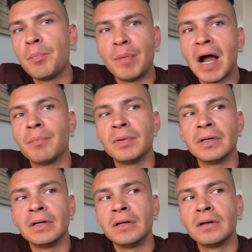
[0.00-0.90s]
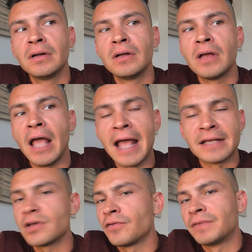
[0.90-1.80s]
bubble
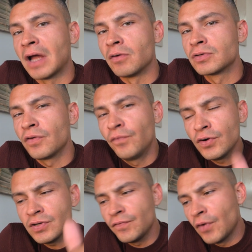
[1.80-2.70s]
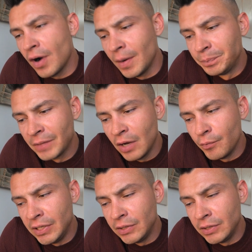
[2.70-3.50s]
as of now. So first of all, we